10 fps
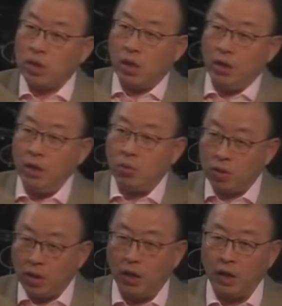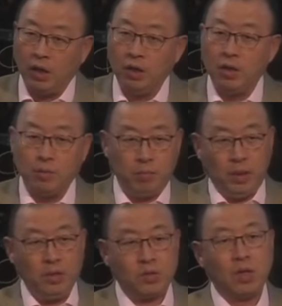Cain or Cain
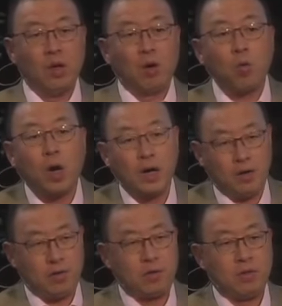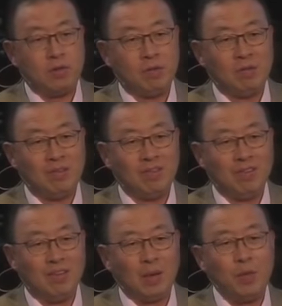means acquire.
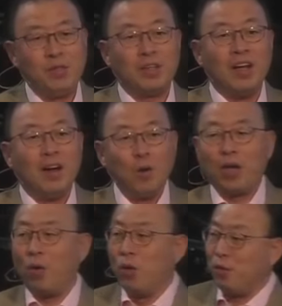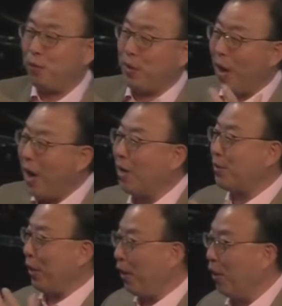That means, okay, with
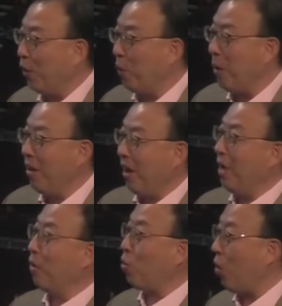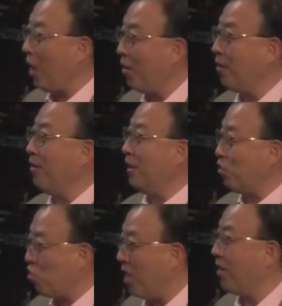God's help, I've acquired this
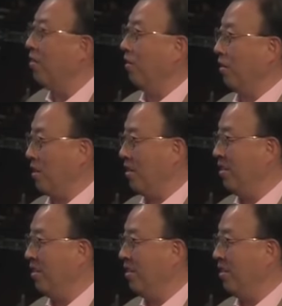child.